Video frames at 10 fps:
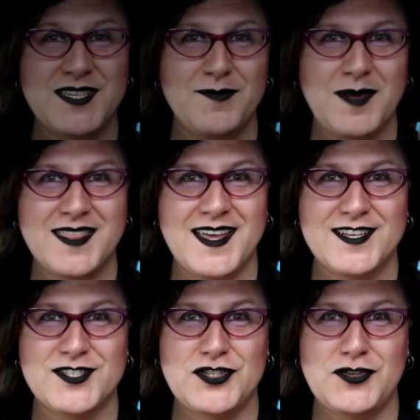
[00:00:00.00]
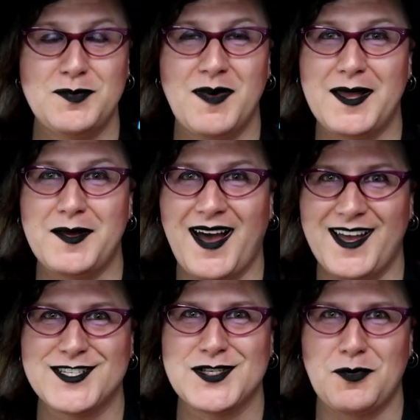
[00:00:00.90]
to give my thanks to my
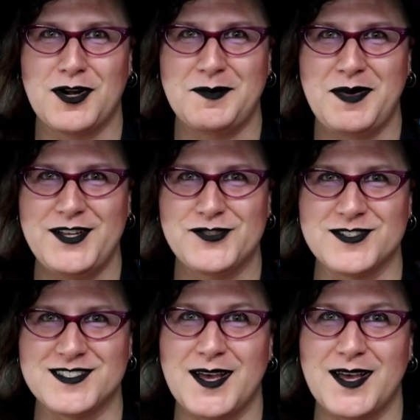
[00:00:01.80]
highest supporting patrons.